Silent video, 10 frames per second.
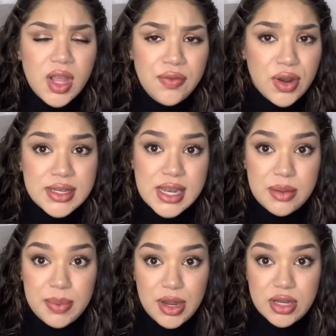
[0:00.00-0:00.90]
for extended
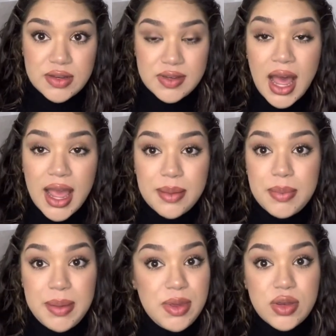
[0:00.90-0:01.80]
periods of time,
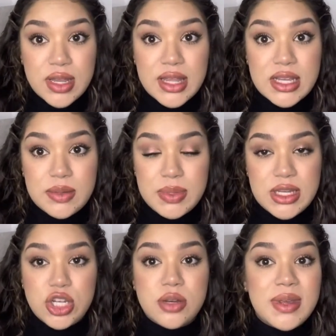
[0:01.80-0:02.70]
maybe you did this
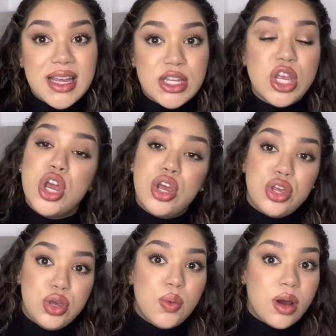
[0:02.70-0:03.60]
position because
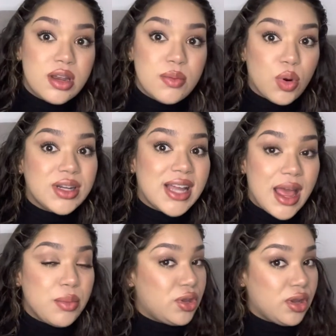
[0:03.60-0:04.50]
you wanted more
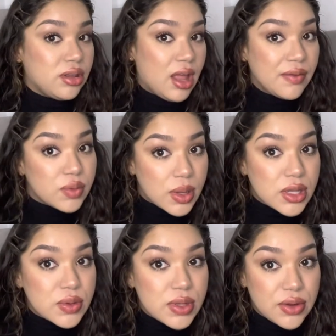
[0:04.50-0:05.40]
time with your loved ones,
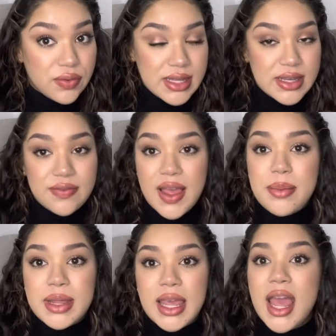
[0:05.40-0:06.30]
with your friends and
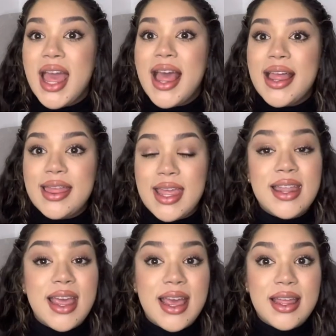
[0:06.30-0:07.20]
family,
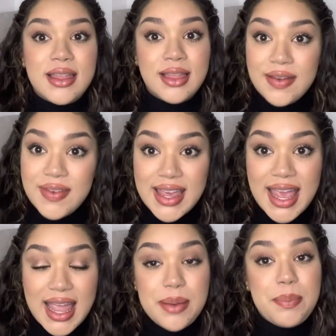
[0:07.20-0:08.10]
then living
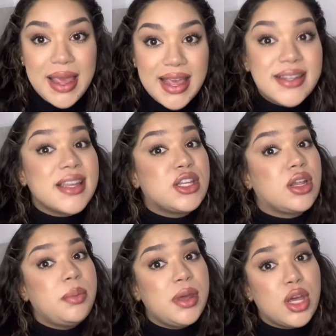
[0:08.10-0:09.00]
in base is
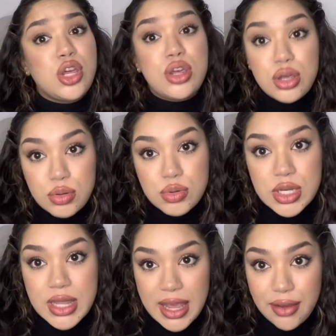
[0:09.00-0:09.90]
going to be a huge
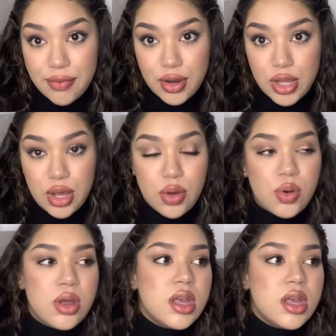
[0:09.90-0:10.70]
thing for you.